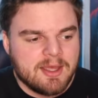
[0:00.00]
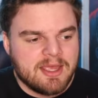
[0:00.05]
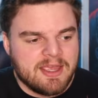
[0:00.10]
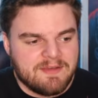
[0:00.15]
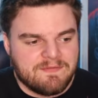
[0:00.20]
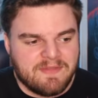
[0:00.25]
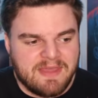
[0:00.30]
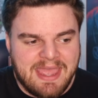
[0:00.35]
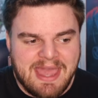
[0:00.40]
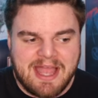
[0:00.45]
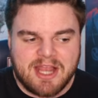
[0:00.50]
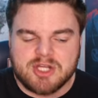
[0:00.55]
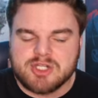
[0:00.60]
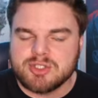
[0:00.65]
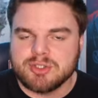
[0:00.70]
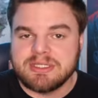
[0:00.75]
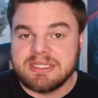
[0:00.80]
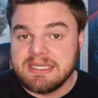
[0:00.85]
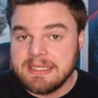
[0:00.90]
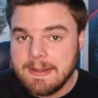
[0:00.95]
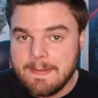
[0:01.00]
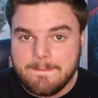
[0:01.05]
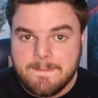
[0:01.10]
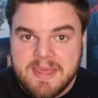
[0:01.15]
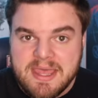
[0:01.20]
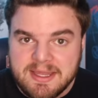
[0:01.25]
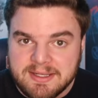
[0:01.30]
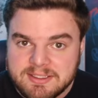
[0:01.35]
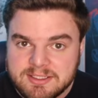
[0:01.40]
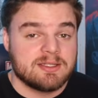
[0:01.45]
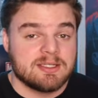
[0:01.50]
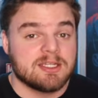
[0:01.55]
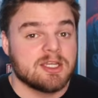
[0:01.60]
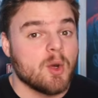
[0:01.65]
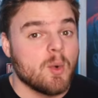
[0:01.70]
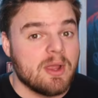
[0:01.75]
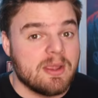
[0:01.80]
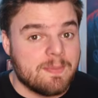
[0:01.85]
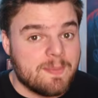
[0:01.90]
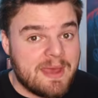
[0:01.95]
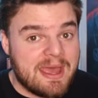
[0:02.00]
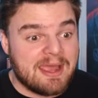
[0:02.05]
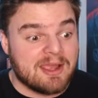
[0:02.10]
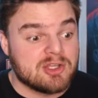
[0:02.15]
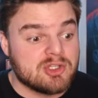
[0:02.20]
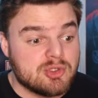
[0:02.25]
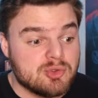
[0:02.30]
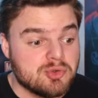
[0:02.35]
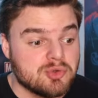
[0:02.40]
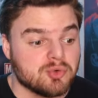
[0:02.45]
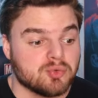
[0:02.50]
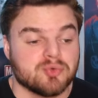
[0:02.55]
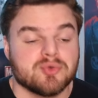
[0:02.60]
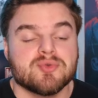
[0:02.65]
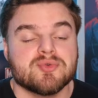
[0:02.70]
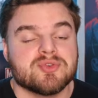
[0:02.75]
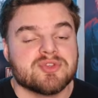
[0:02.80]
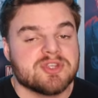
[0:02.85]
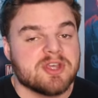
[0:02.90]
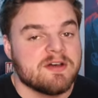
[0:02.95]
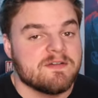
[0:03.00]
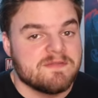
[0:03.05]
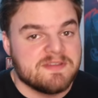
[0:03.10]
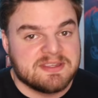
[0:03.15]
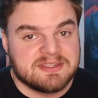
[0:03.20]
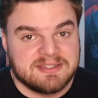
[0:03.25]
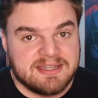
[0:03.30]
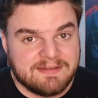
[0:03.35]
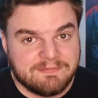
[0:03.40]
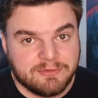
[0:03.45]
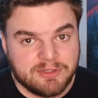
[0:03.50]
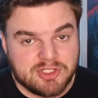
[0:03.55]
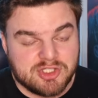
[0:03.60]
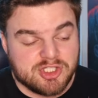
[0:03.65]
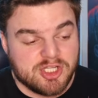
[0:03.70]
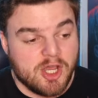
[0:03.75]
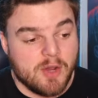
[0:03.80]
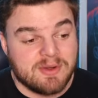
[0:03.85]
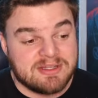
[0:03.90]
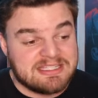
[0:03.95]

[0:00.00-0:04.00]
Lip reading: if they actually commit to going back to the roots of this Netflix show.